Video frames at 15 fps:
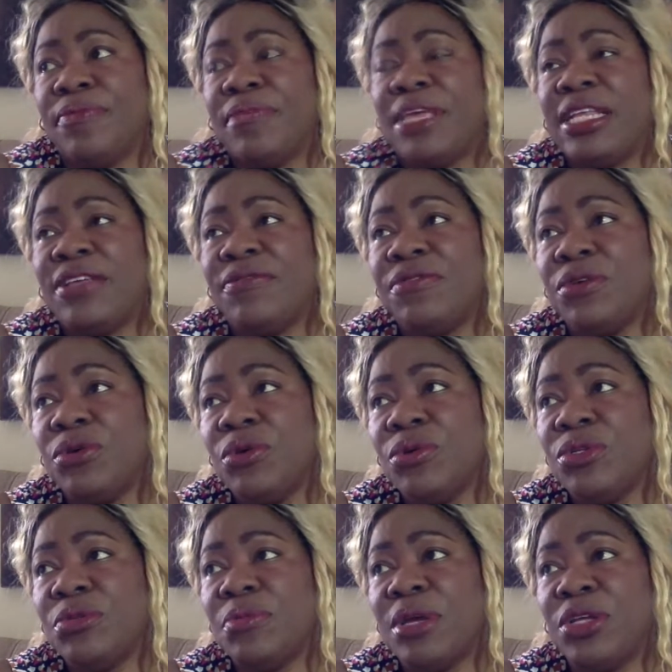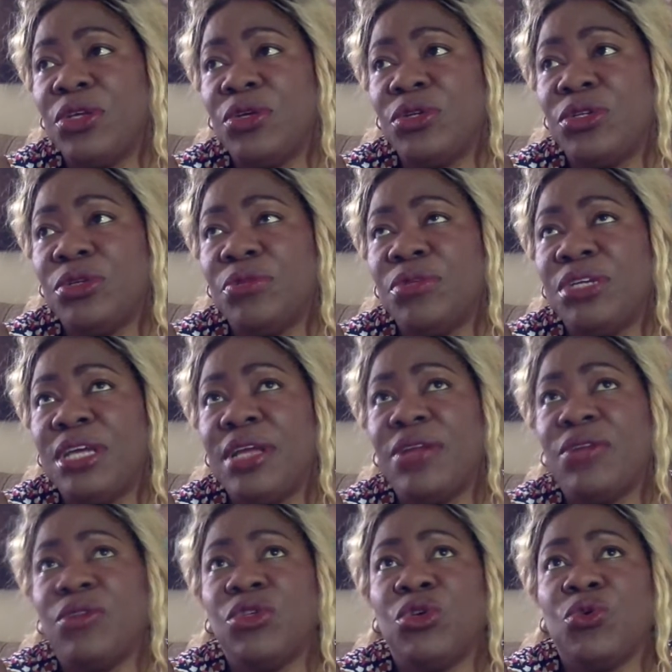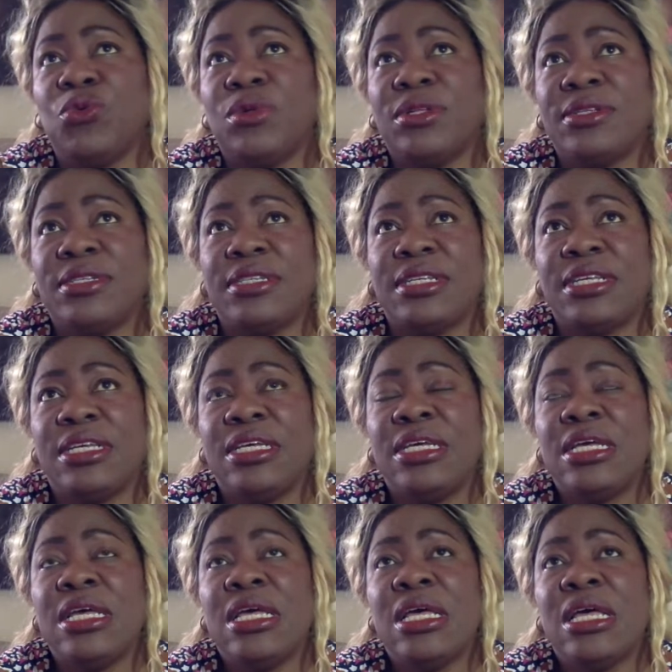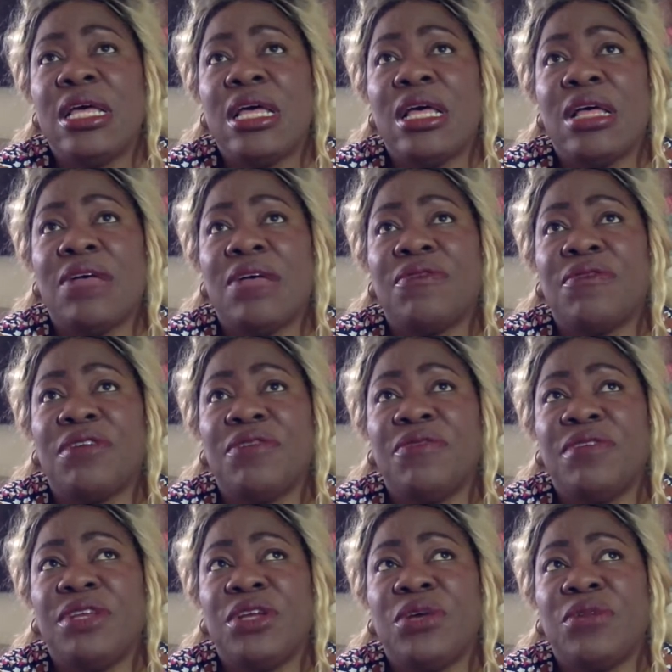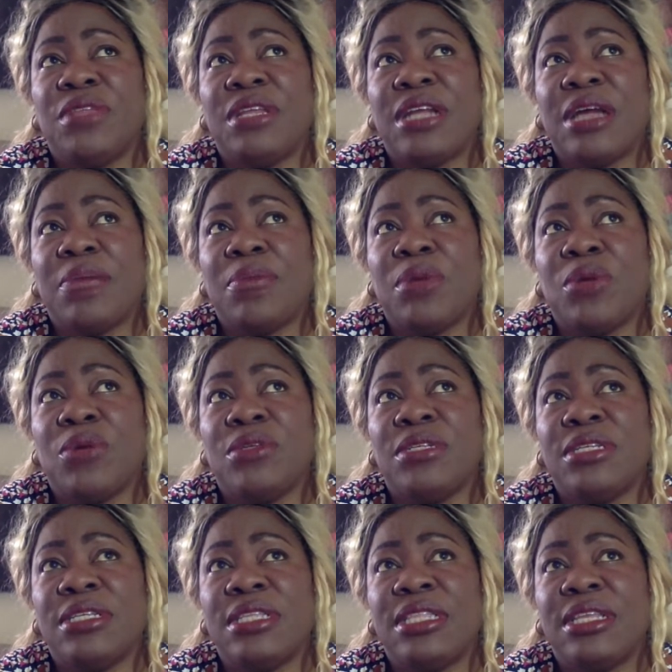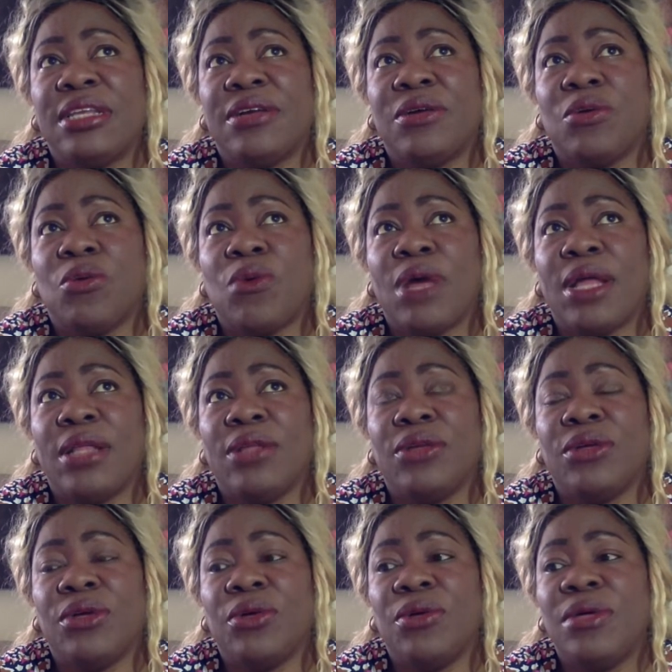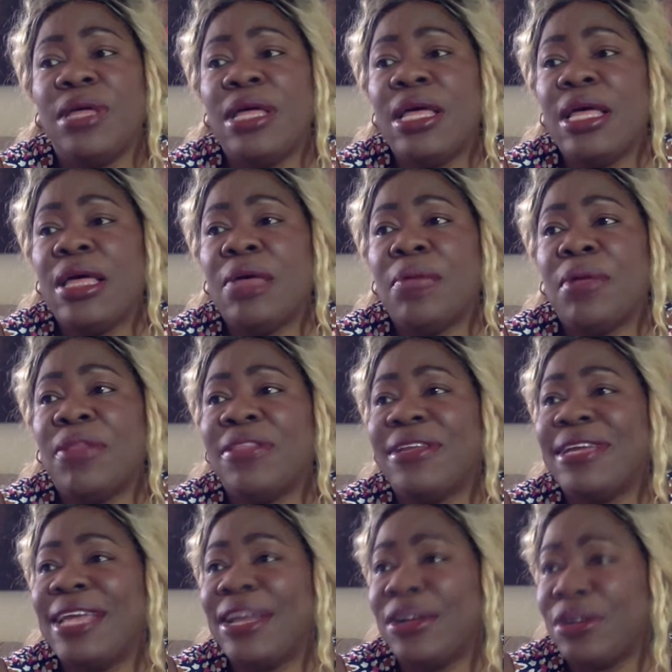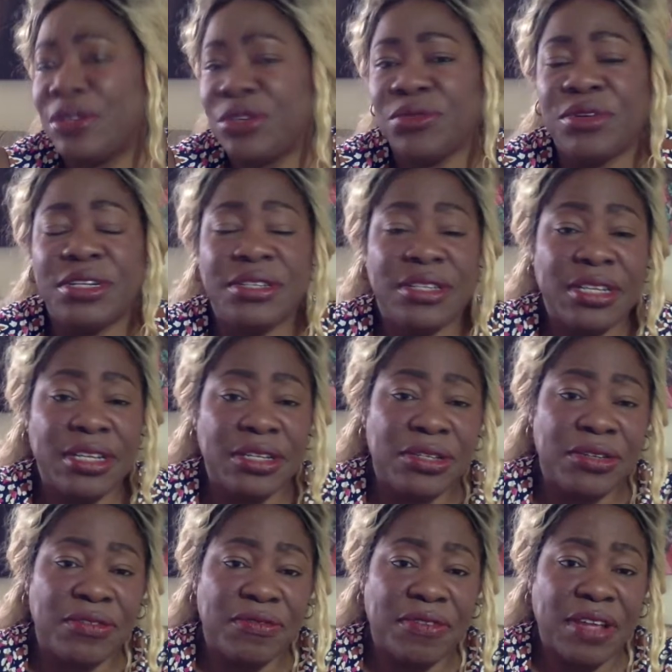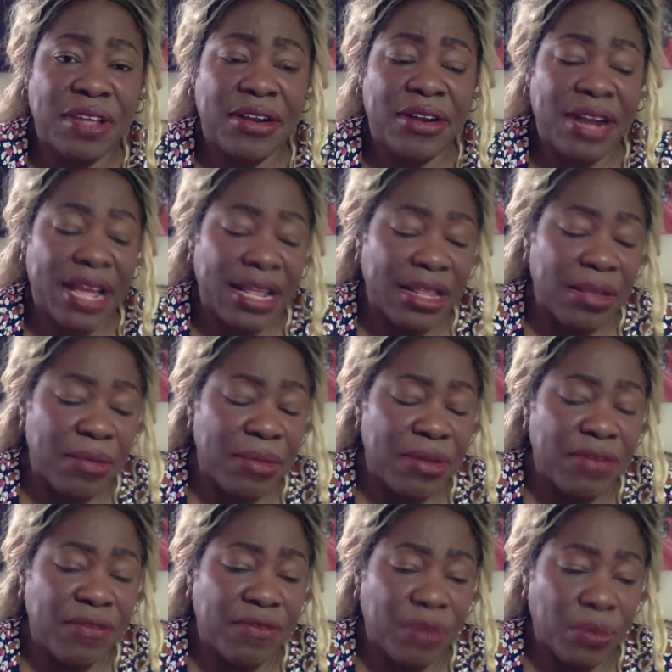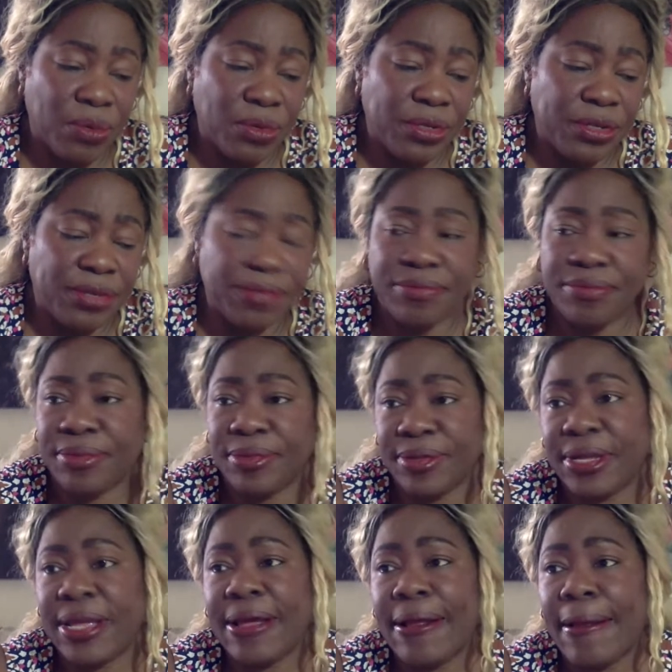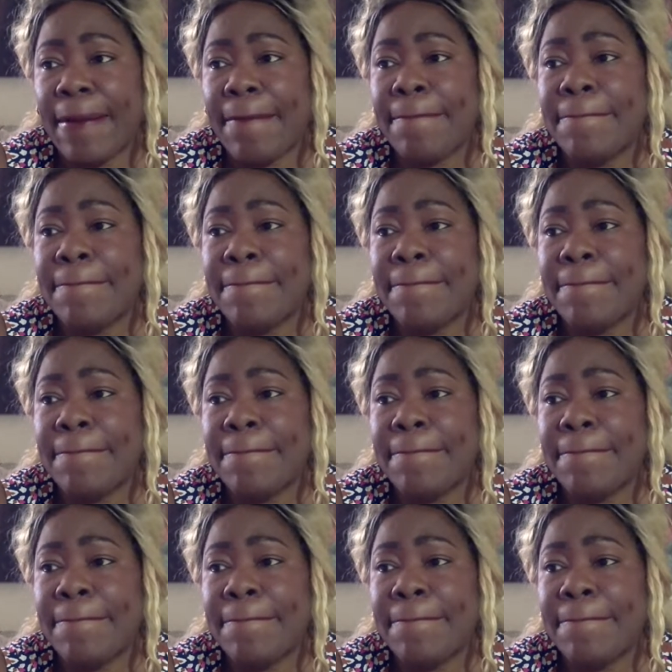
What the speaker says: And if you go to my YouTube channel, you will see a free video that I posted there a while ago about the characteristics of fire element folks. Okay.